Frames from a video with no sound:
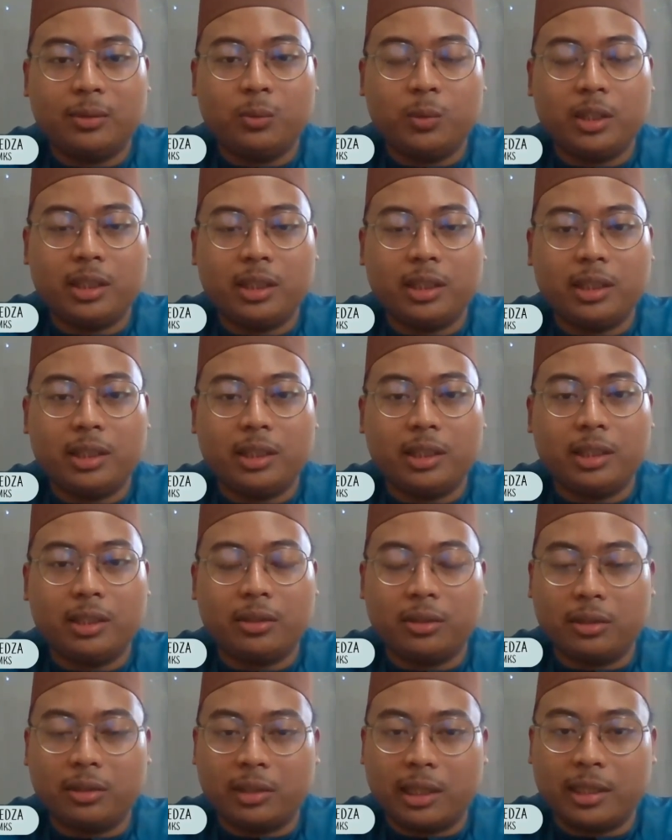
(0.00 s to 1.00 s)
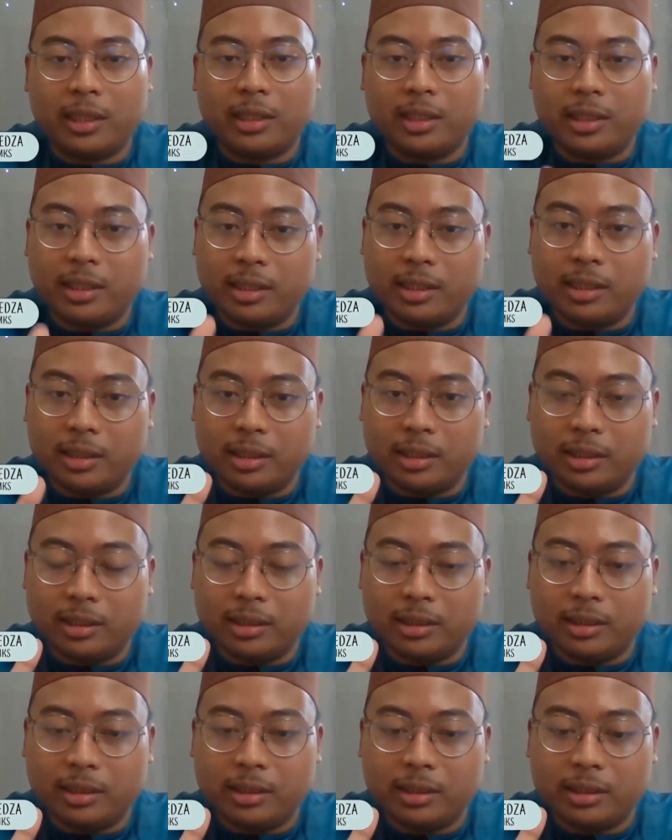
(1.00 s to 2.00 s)
we, or rather
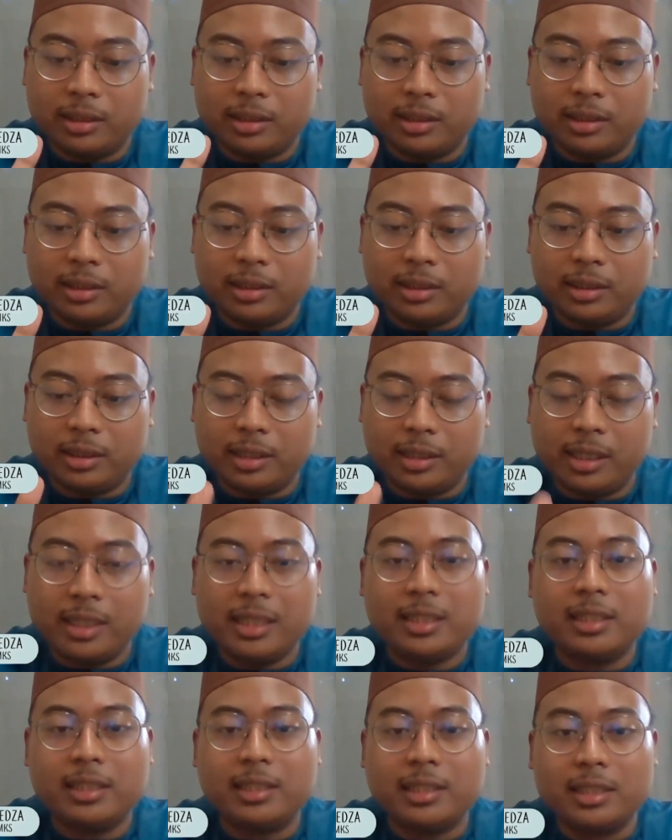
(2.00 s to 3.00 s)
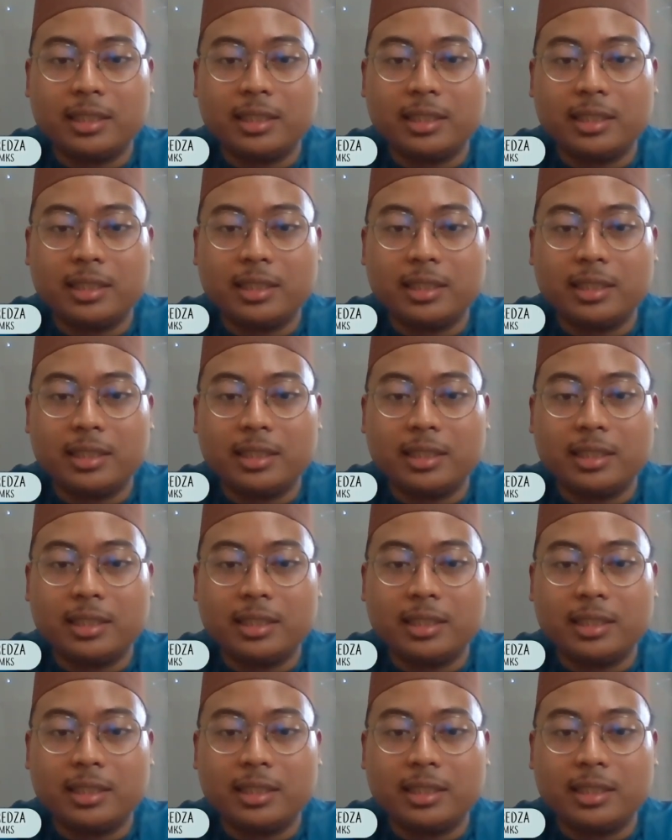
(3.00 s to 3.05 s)
the religion